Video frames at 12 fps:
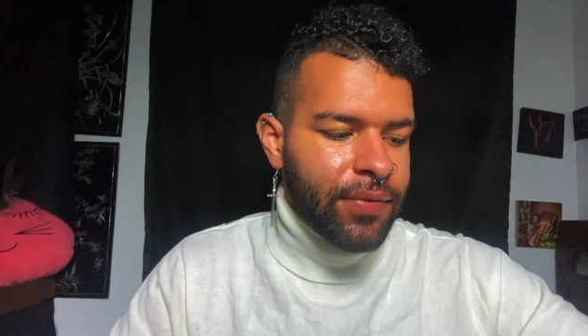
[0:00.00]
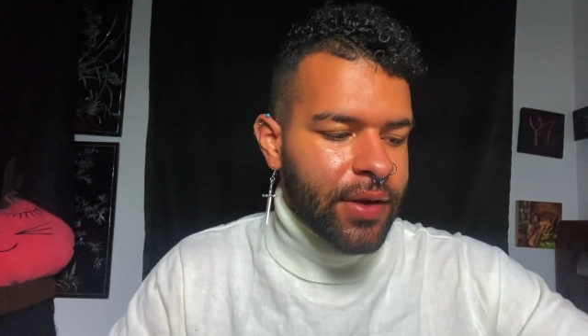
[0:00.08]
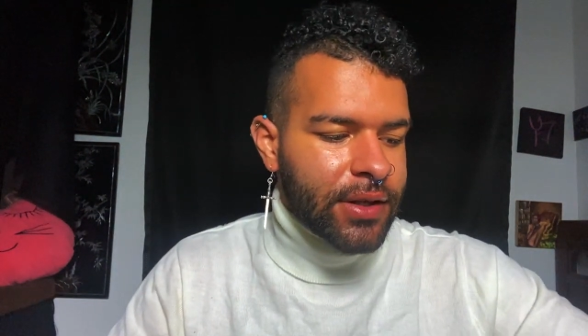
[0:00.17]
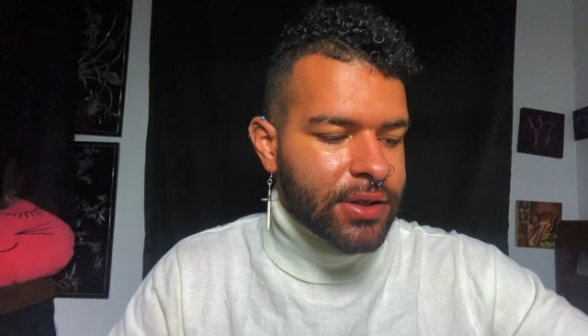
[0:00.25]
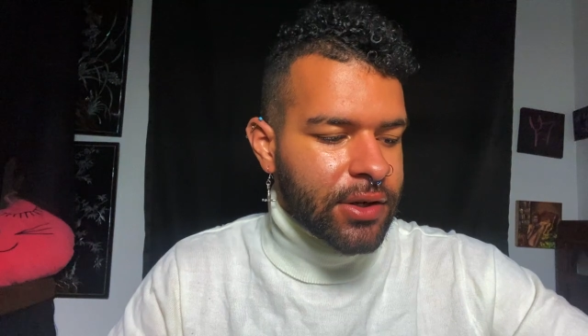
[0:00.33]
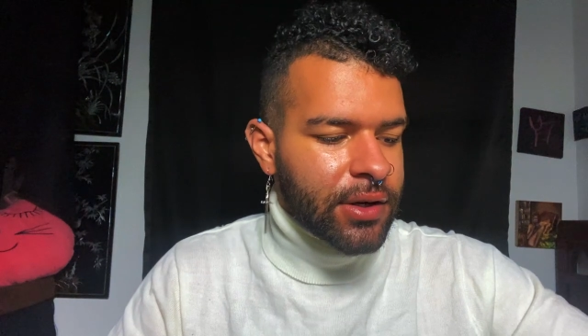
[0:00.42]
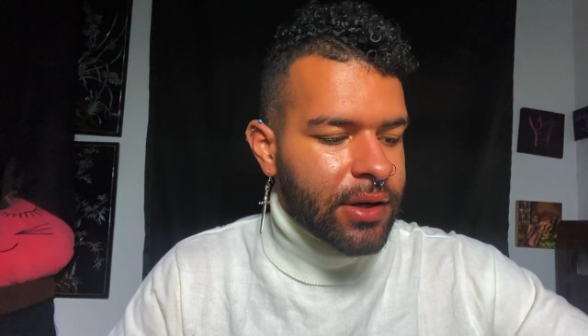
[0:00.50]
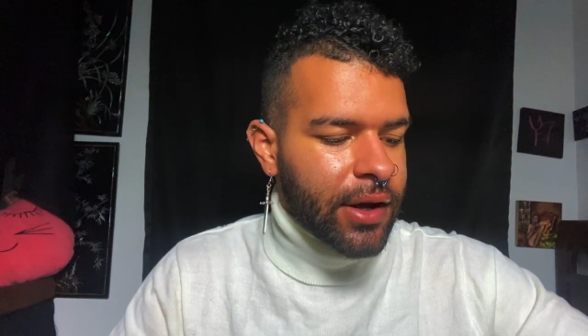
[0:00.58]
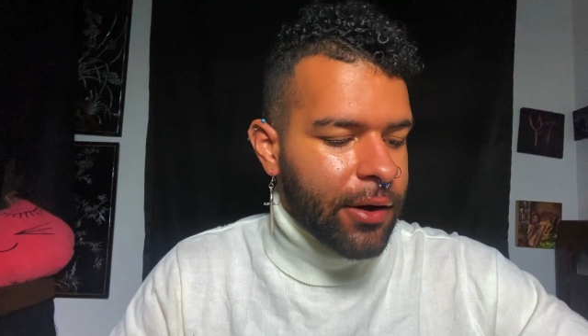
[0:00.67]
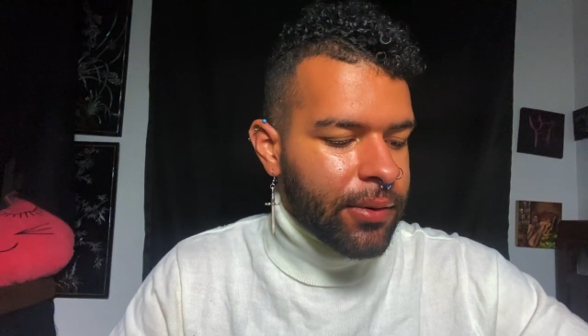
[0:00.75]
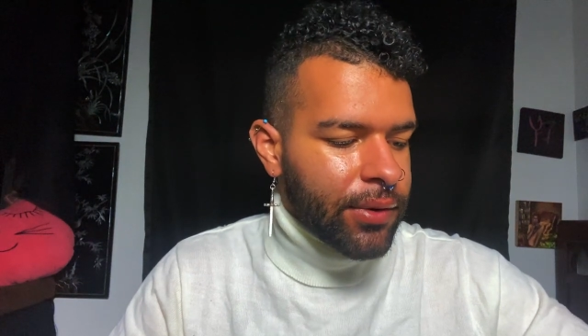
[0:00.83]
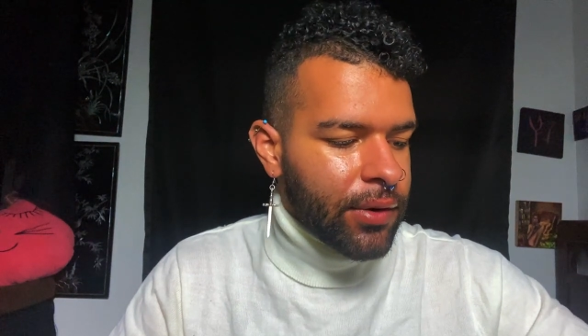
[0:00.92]
I started
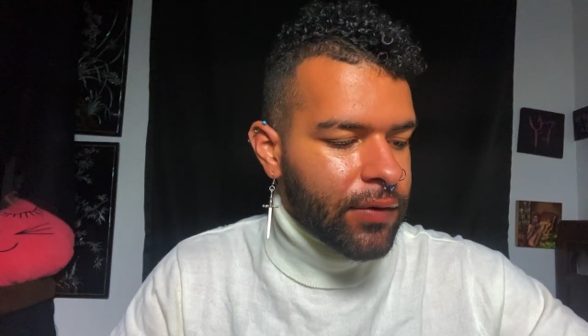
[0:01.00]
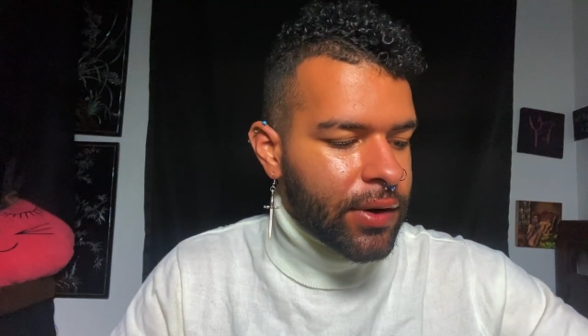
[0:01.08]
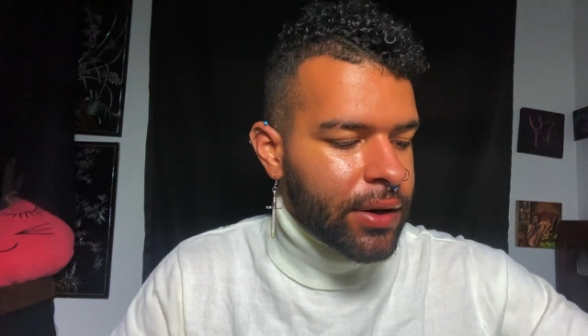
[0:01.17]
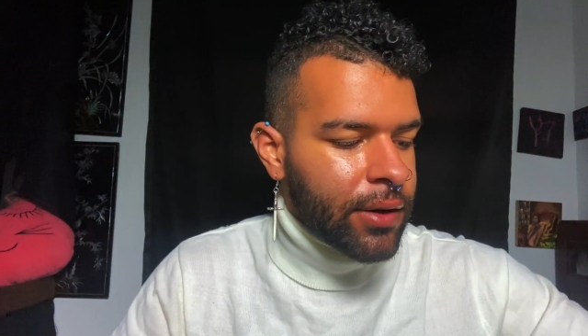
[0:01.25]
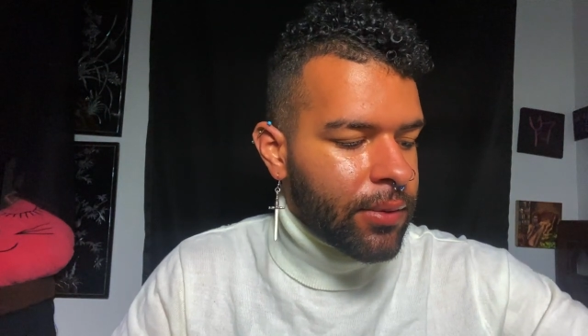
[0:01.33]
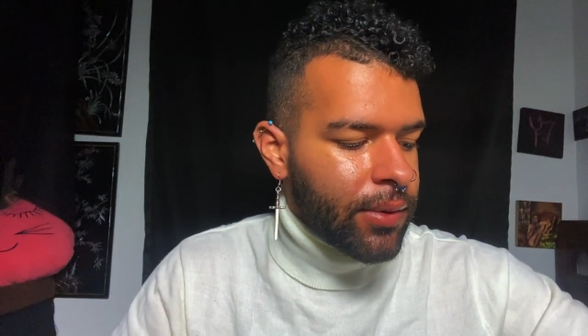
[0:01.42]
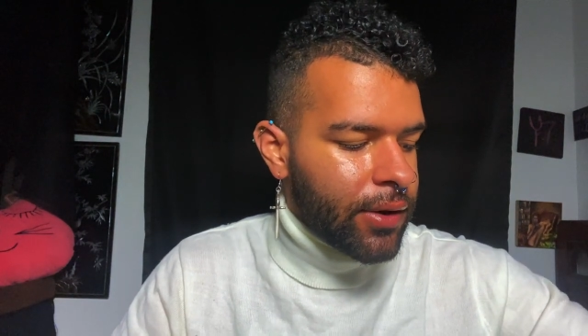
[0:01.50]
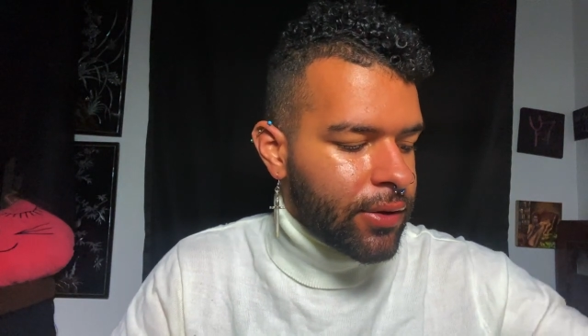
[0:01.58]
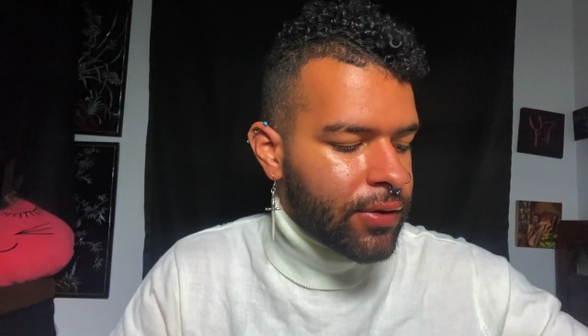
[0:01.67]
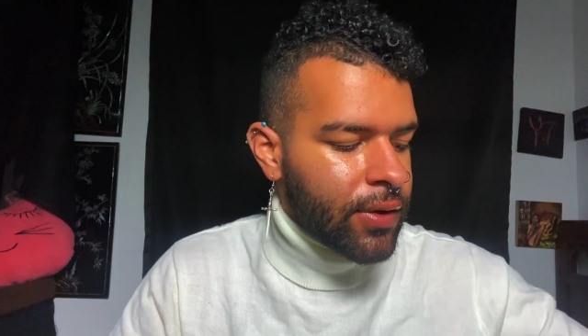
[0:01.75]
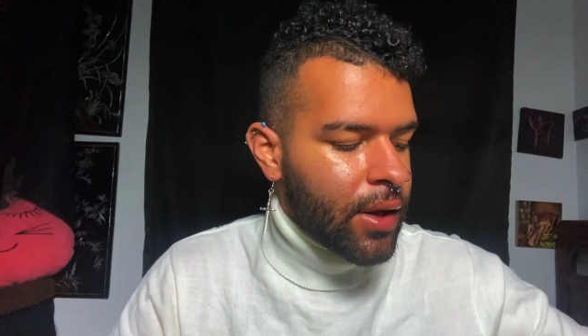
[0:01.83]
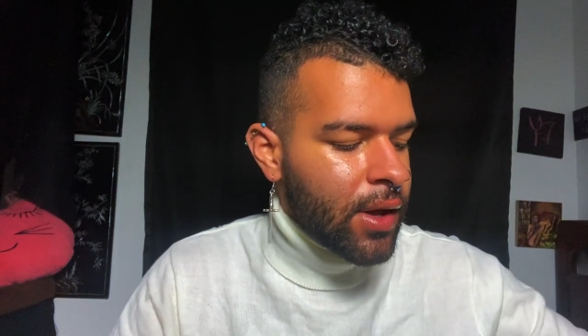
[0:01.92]
out your reading
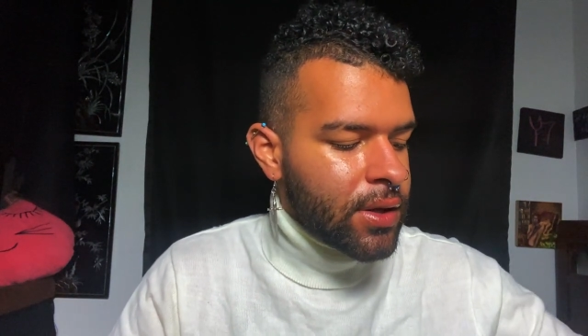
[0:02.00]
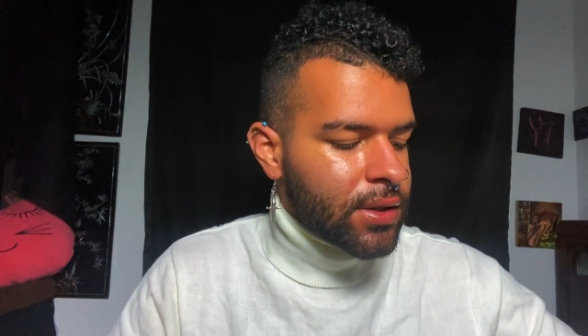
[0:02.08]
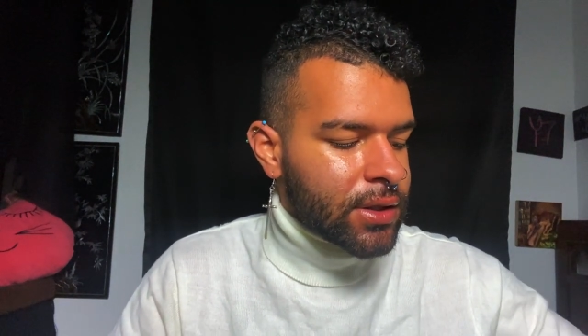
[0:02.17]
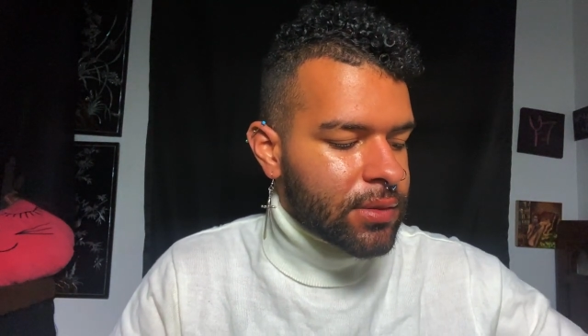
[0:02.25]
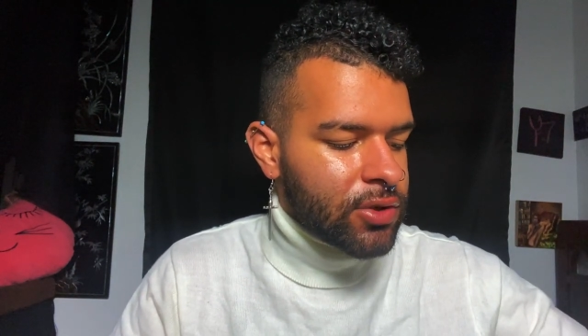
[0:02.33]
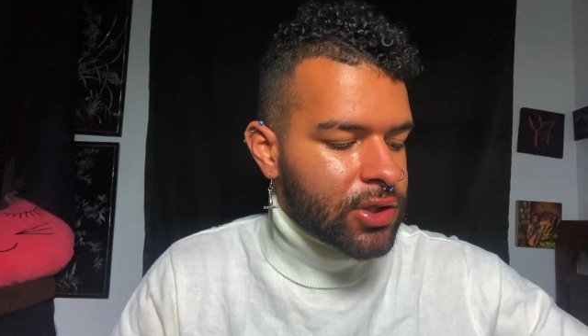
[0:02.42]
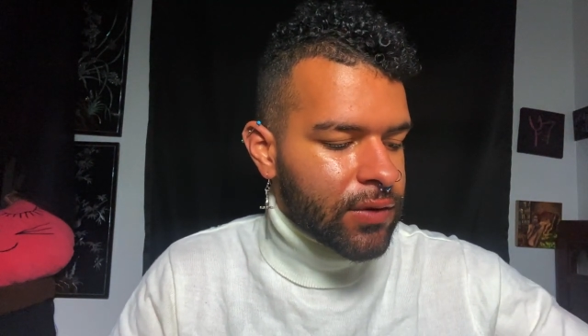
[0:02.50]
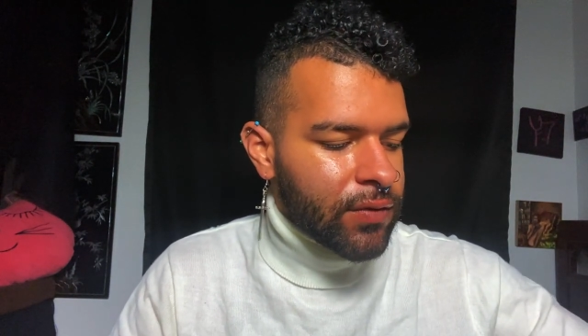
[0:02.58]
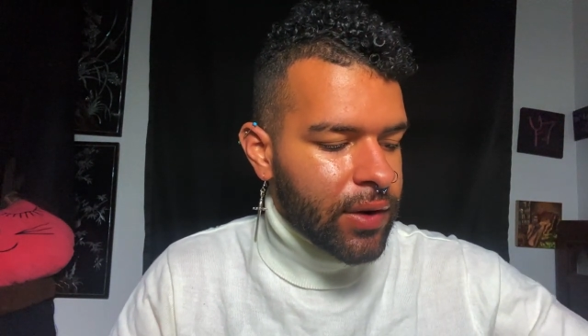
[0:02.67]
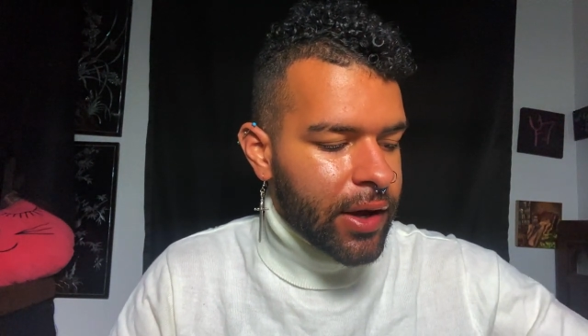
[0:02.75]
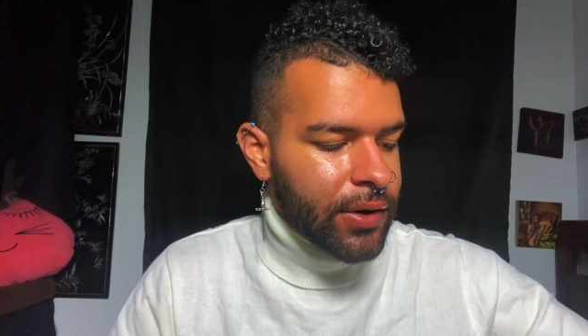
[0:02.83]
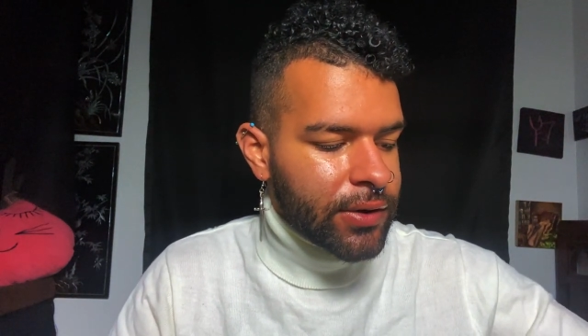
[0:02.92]
with some general
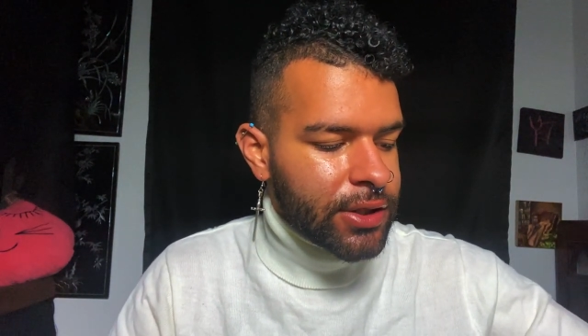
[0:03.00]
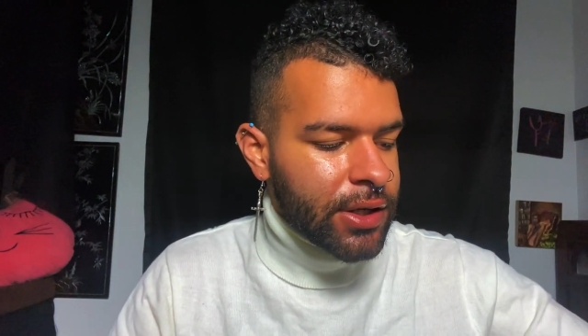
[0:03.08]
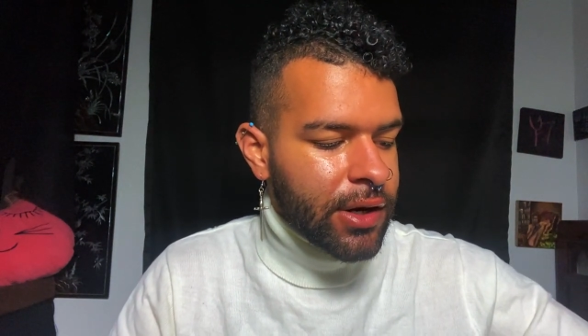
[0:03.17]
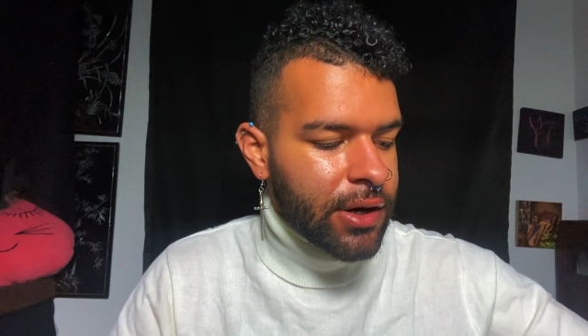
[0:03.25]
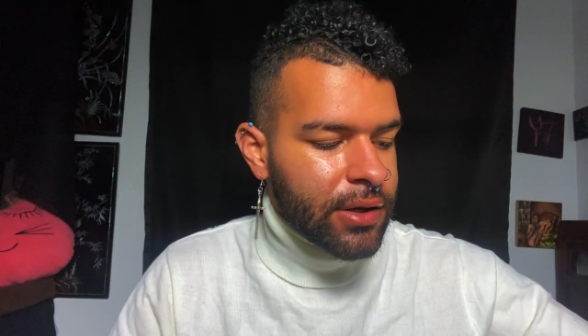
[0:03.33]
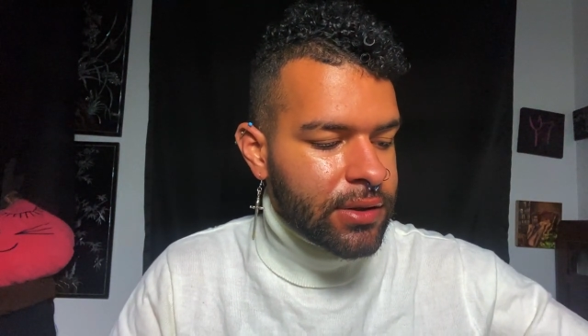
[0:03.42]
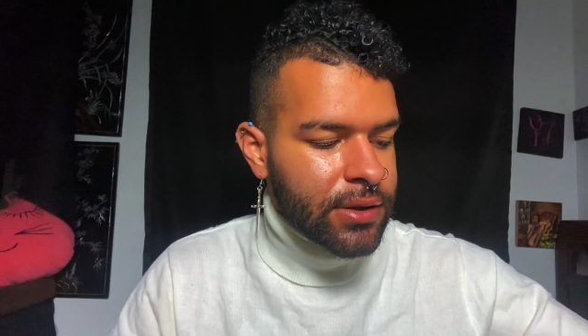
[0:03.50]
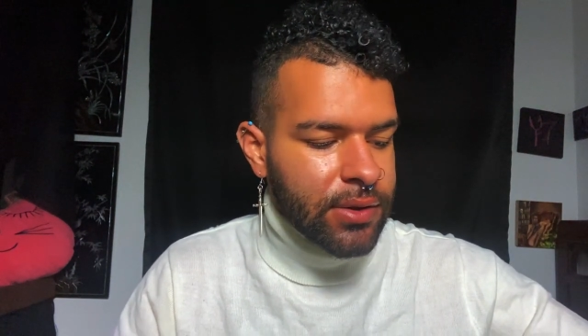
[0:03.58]
energy cards.